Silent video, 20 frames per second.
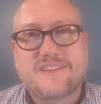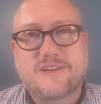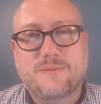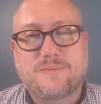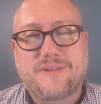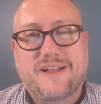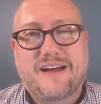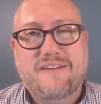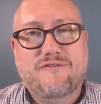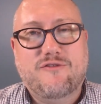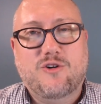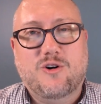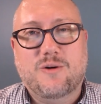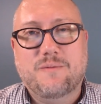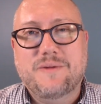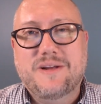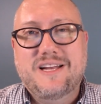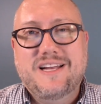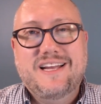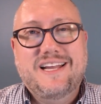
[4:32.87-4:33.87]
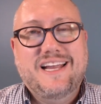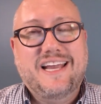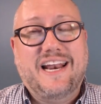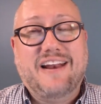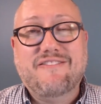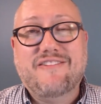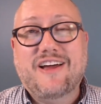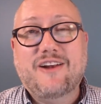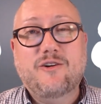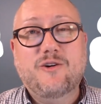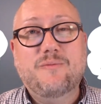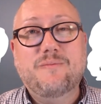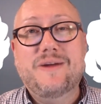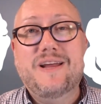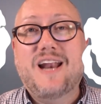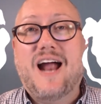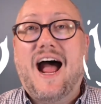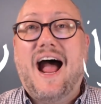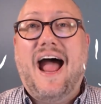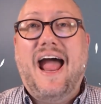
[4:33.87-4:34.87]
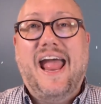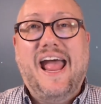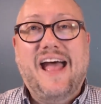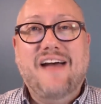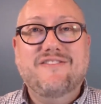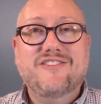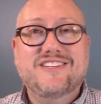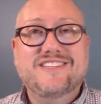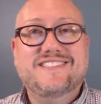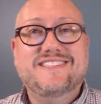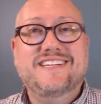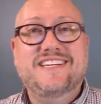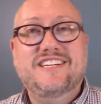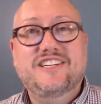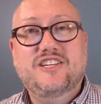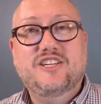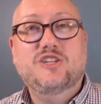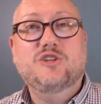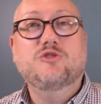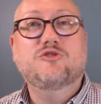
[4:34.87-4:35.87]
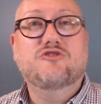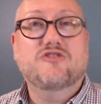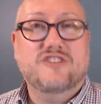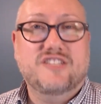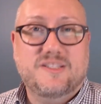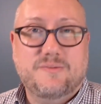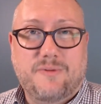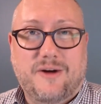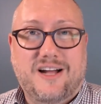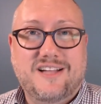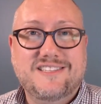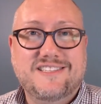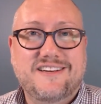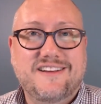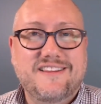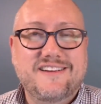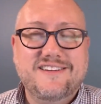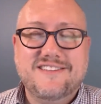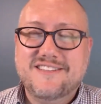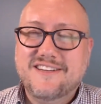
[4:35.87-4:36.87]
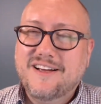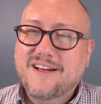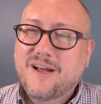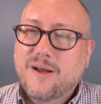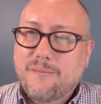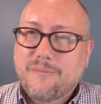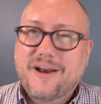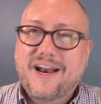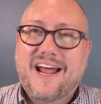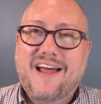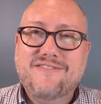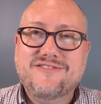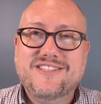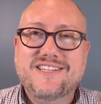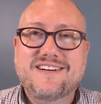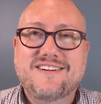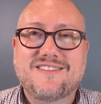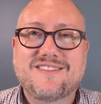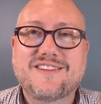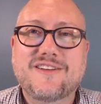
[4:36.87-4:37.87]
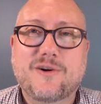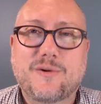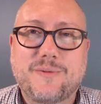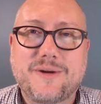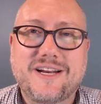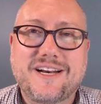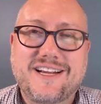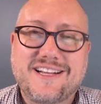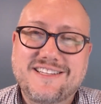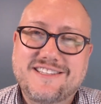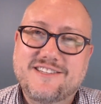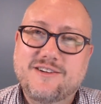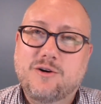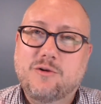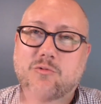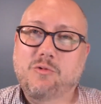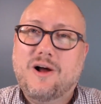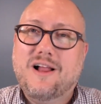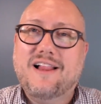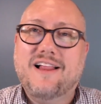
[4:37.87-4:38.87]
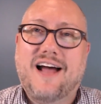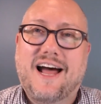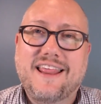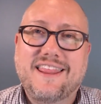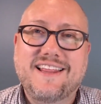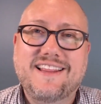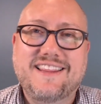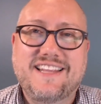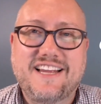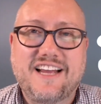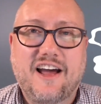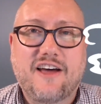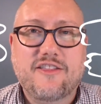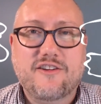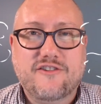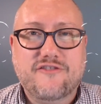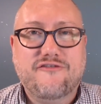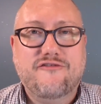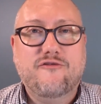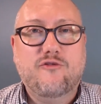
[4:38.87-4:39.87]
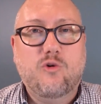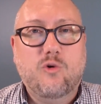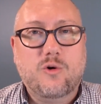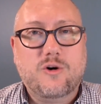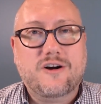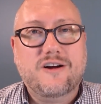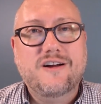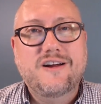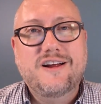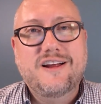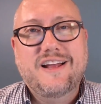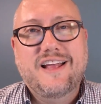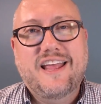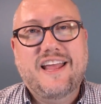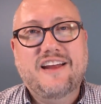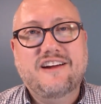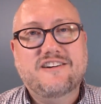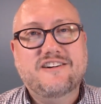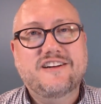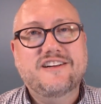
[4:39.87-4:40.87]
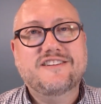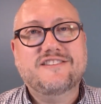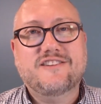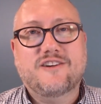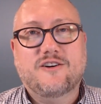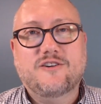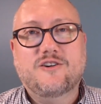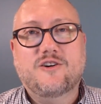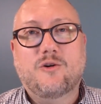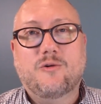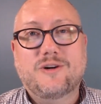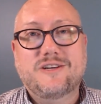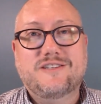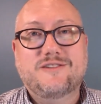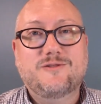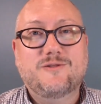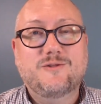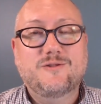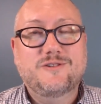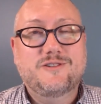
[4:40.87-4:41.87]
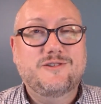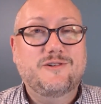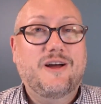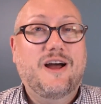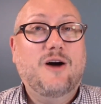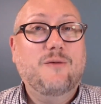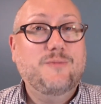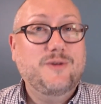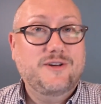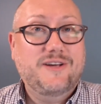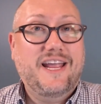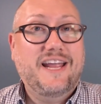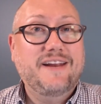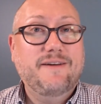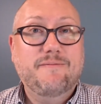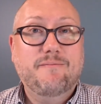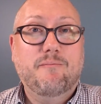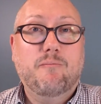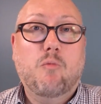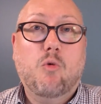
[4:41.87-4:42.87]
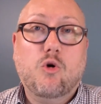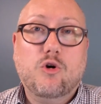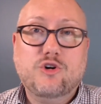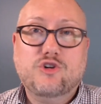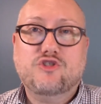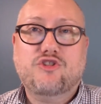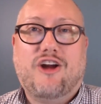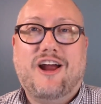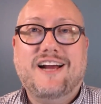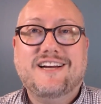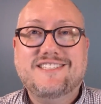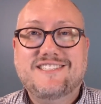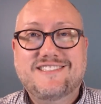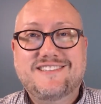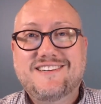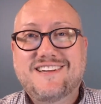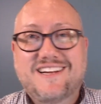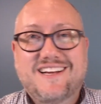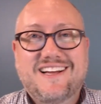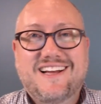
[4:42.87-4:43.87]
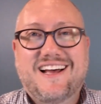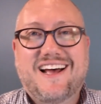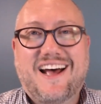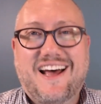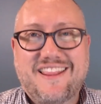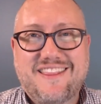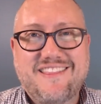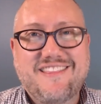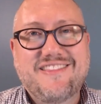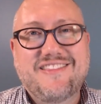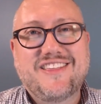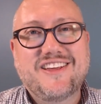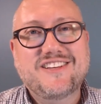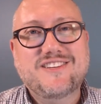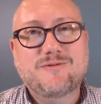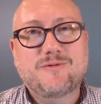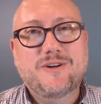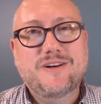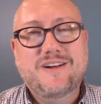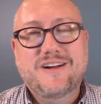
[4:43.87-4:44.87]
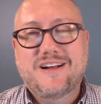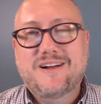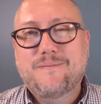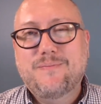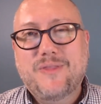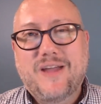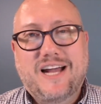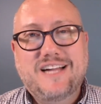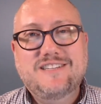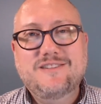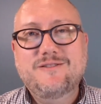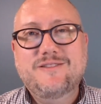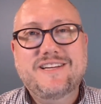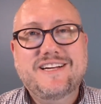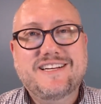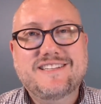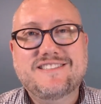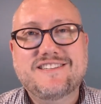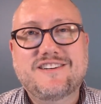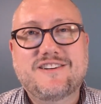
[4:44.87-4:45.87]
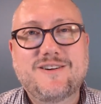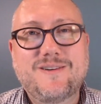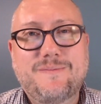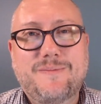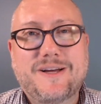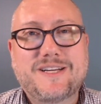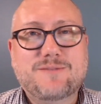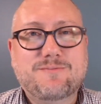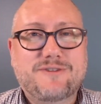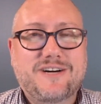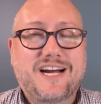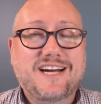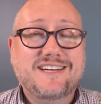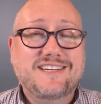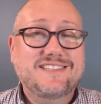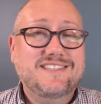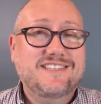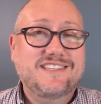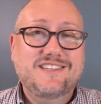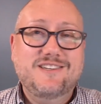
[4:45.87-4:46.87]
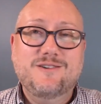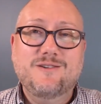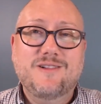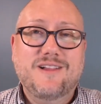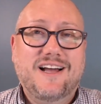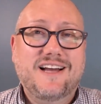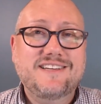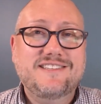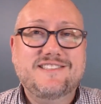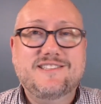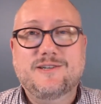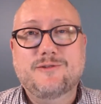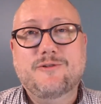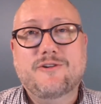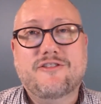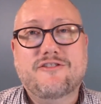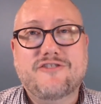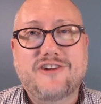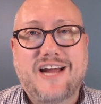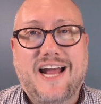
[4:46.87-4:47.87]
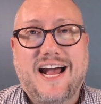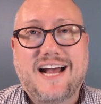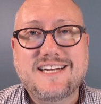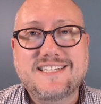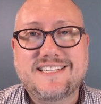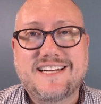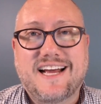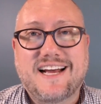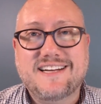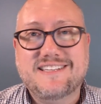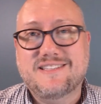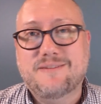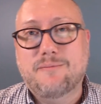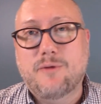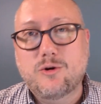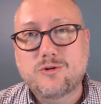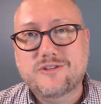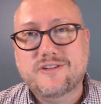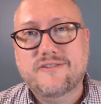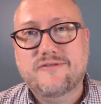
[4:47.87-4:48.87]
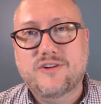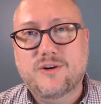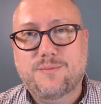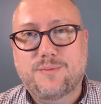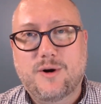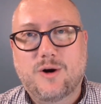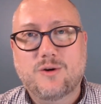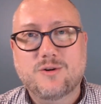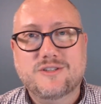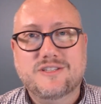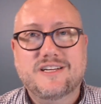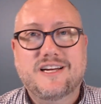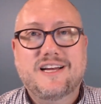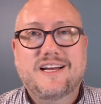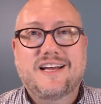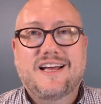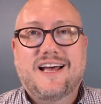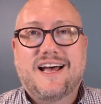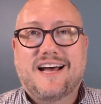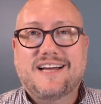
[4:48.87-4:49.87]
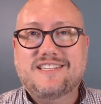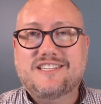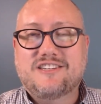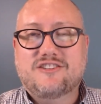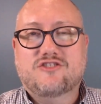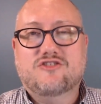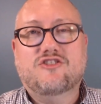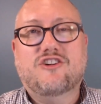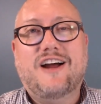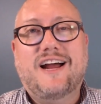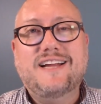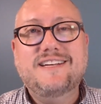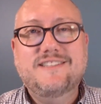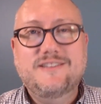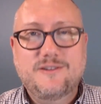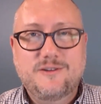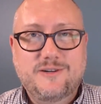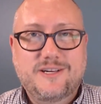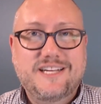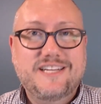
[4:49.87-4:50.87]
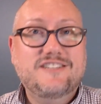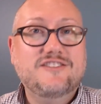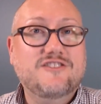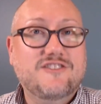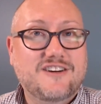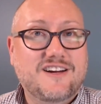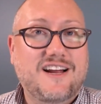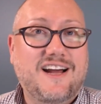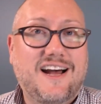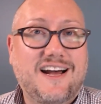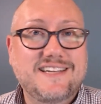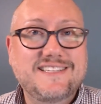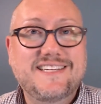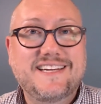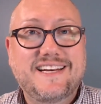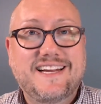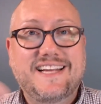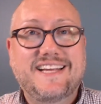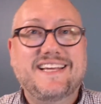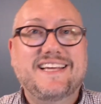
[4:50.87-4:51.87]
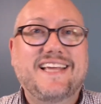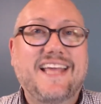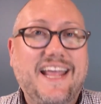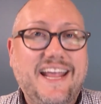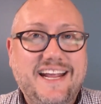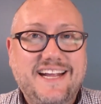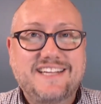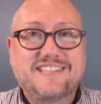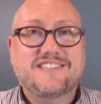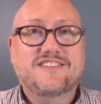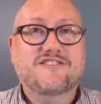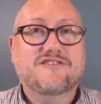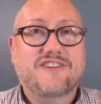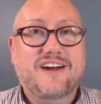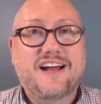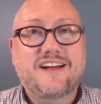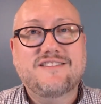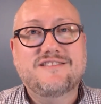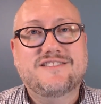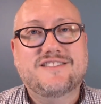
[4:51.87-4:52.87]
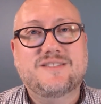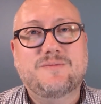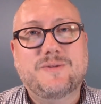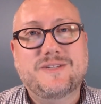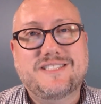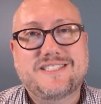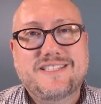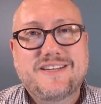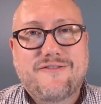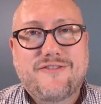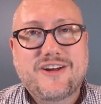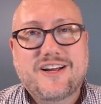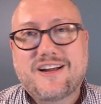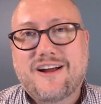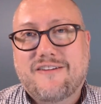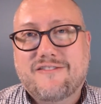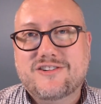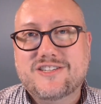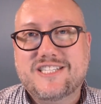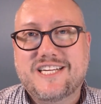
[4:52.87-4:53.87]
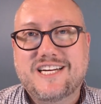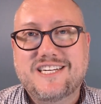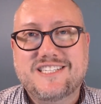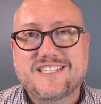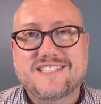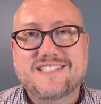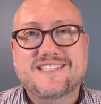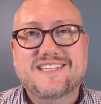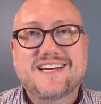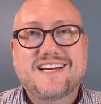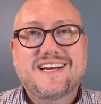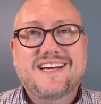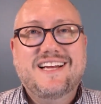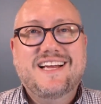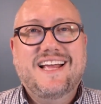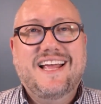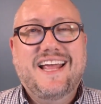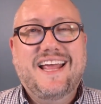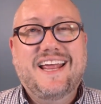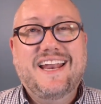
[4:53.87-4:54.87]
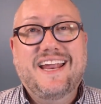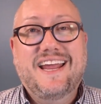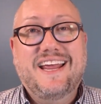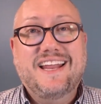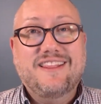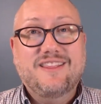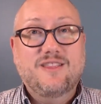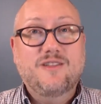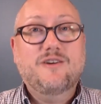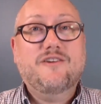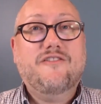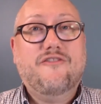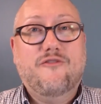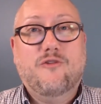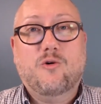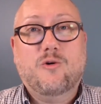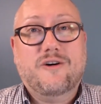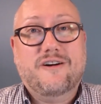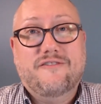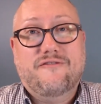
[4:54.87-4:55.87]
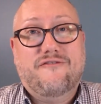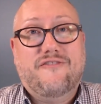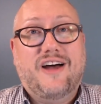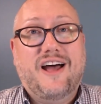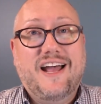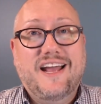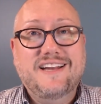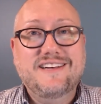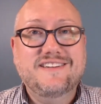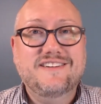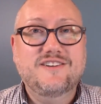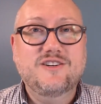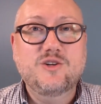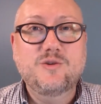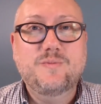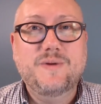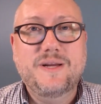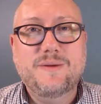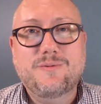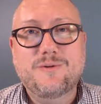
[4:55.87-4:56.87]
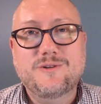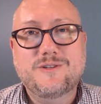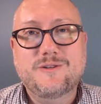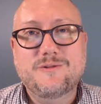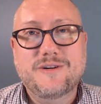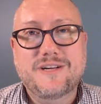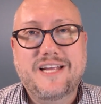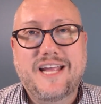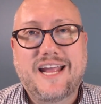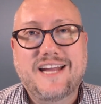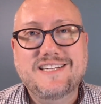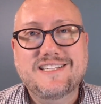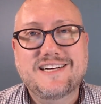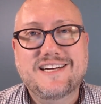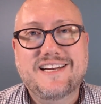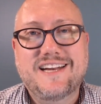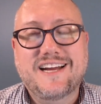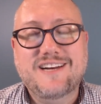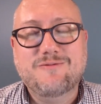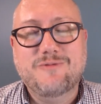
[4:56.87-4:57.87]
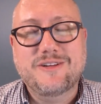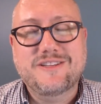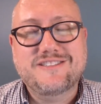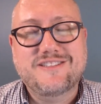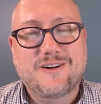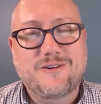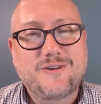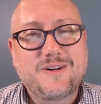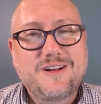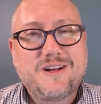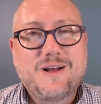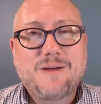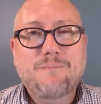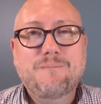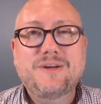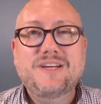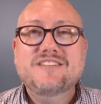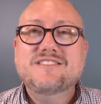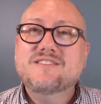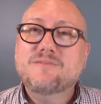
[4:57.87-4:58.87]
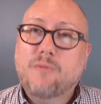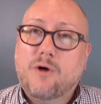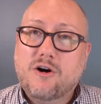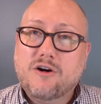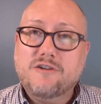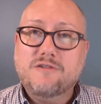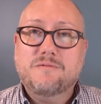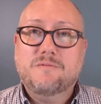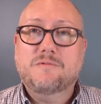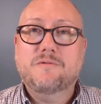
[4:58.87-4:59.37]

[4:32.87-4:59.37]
their platform. And I've got to admit, I haven't seen huge response to this, but I have seen a little bit. And so while I think the other 4 areas are going to help you gain more traction than this one, I do think it's a good best practice to utilize 2 or 3 hashtags in most of your posts to try to get your content engaged around specific conversations and look for and find new people to engage and connect with. So be smart,